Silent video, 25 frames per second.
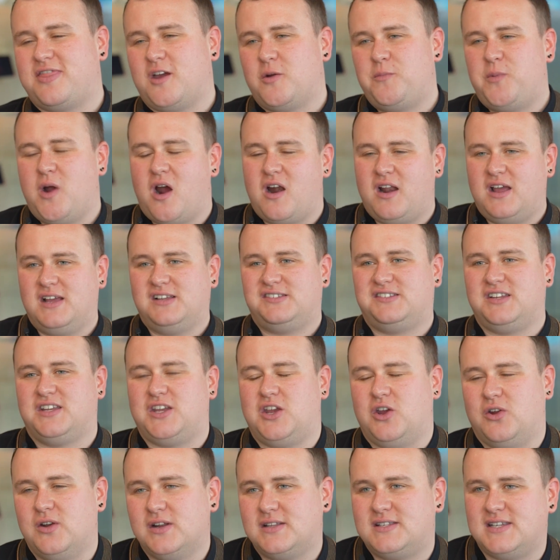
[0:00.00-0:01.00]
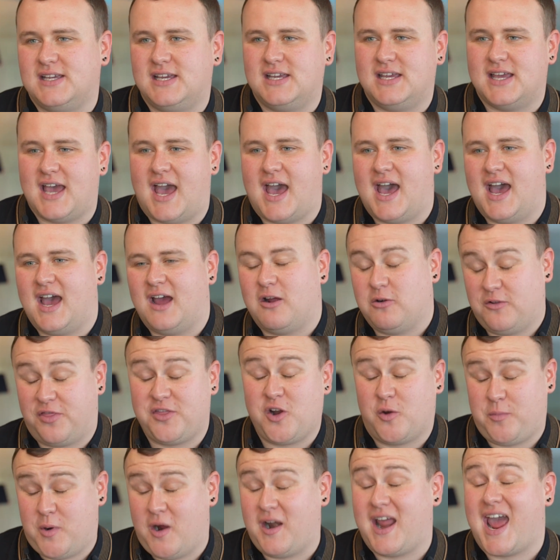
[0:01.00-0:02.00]
third-party security or
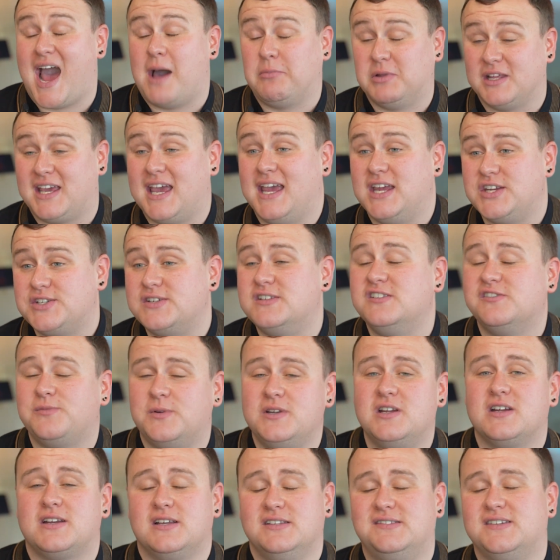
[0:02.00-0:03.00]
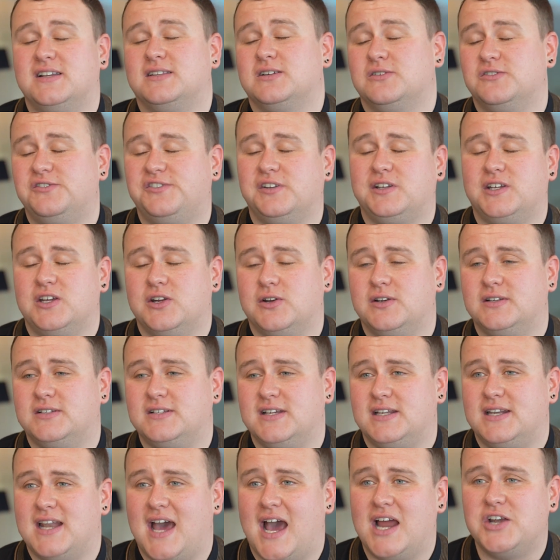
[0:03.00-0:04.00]
third-party applications, when you're considering
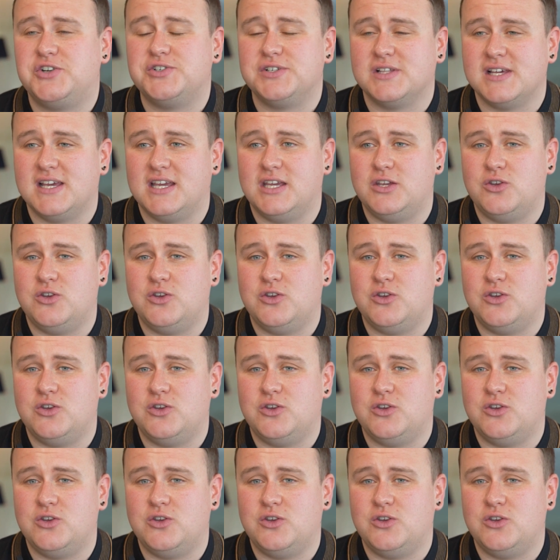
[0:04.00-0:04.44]
security, naturally